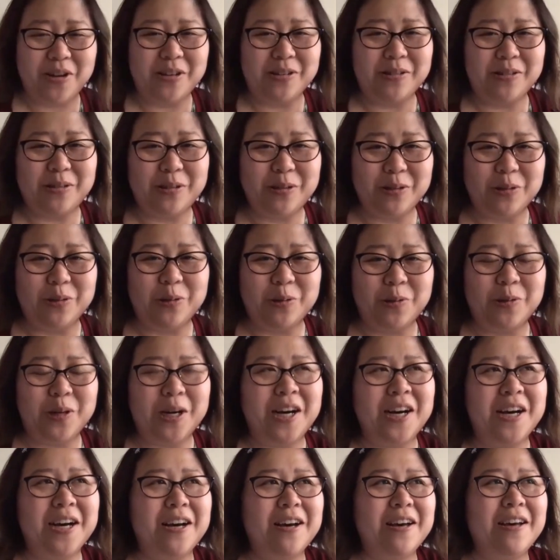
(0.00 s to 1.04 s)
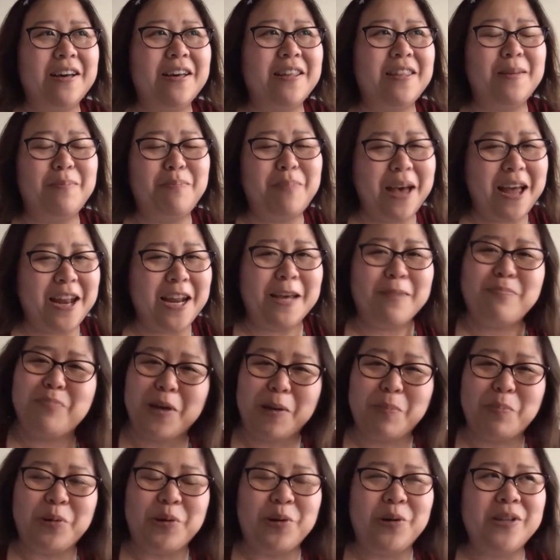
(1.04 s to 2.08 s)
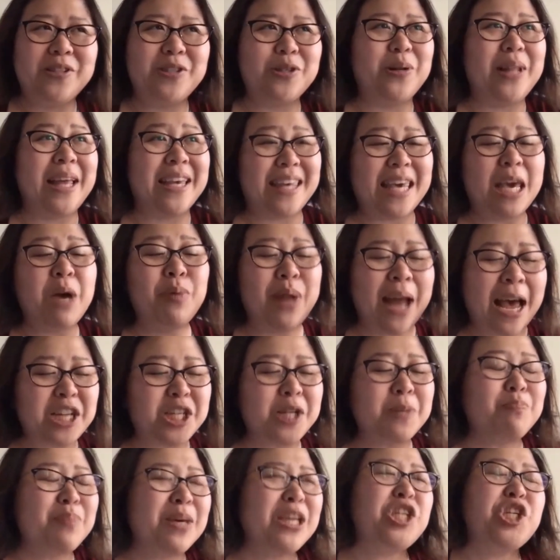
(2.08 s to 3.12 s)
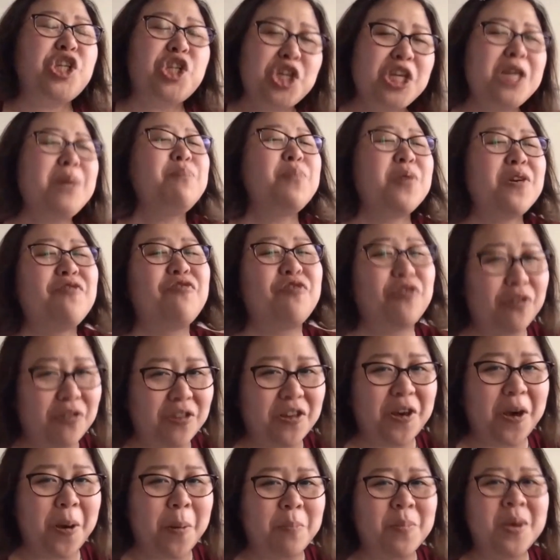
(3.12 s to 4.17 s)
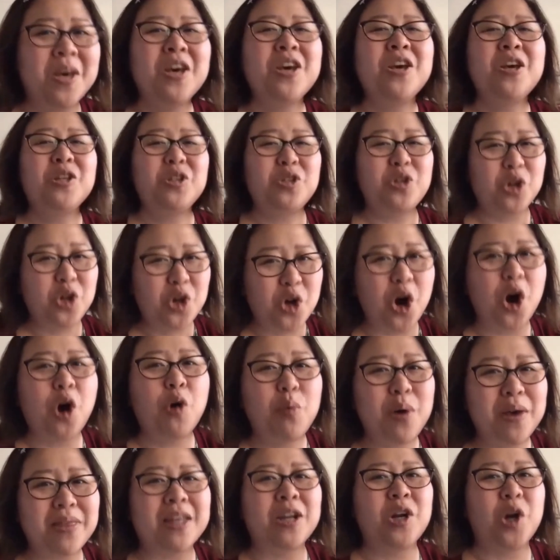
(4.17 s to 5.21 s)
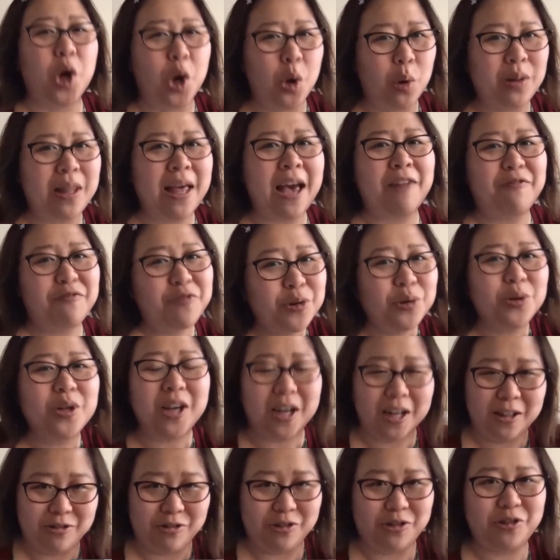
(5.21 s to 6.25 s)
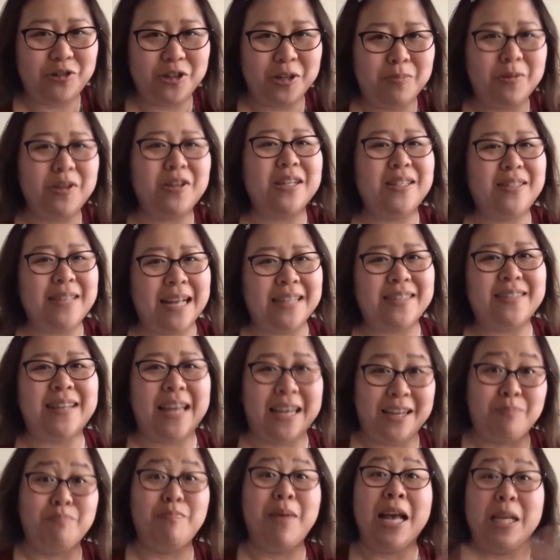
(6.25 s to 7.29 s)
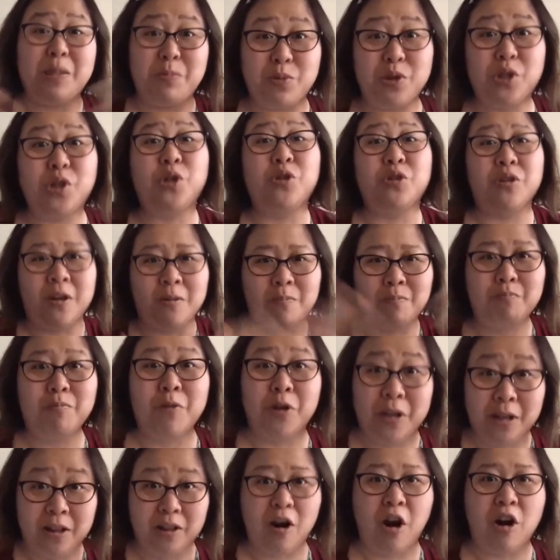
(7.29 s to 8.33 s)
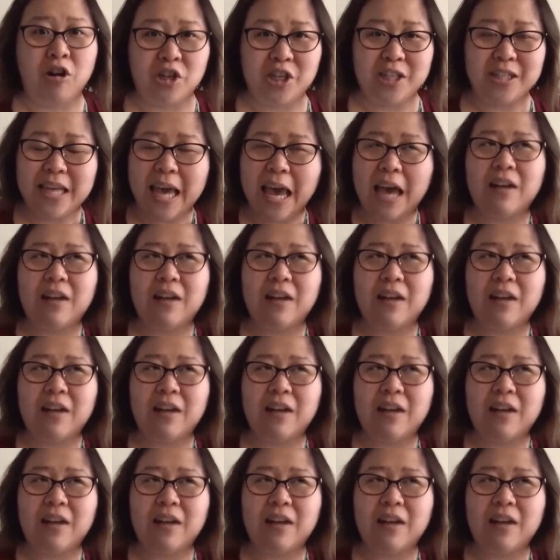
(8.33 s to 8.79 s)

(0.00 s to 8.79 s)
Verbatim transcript: to uh, the panic people so like it would actually be cheaper for them to go with an oled full color screen because that's like mass produced on a, on a large so, scale but